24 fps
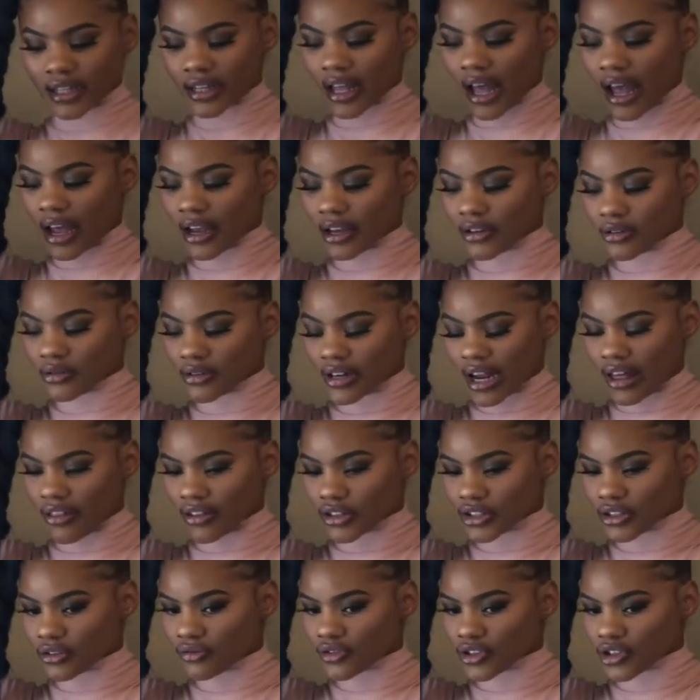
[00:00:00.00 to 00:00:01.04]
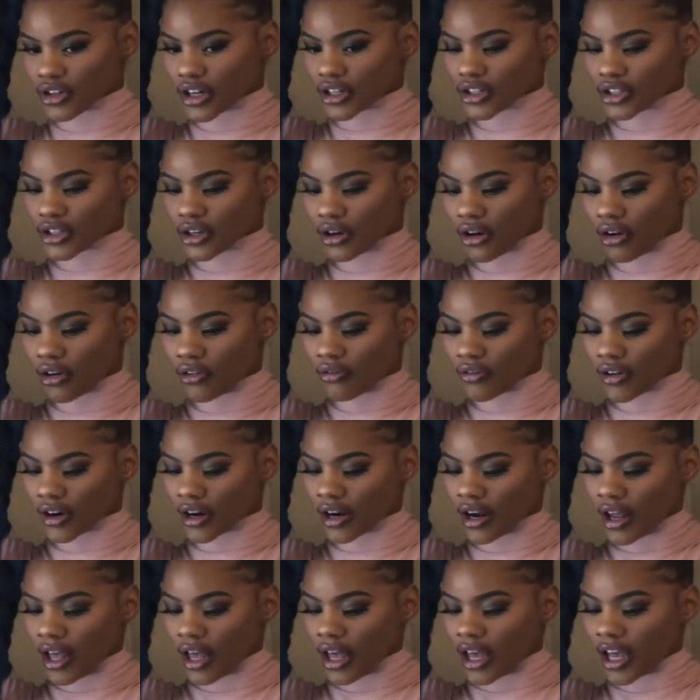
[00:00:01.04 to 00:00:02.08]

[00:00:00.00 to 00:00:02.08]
that, now that you've stretched it over,